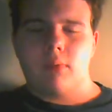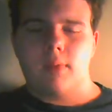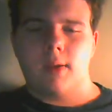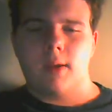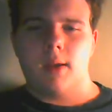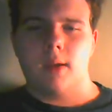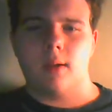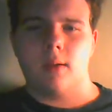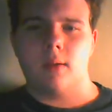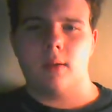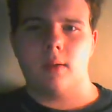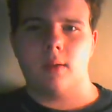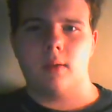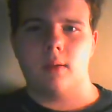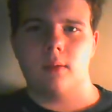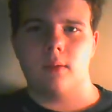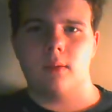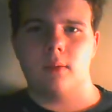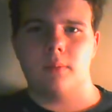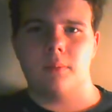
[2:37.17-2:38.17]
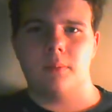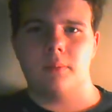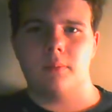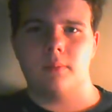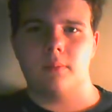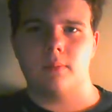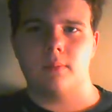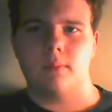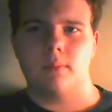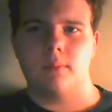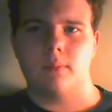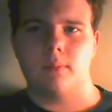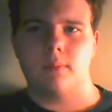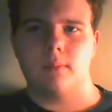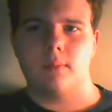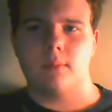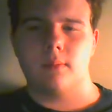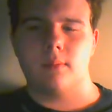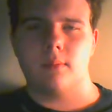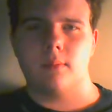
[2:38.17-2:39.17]

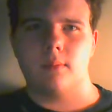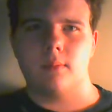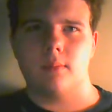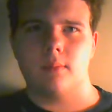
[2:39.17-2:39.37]
Nobody speaks.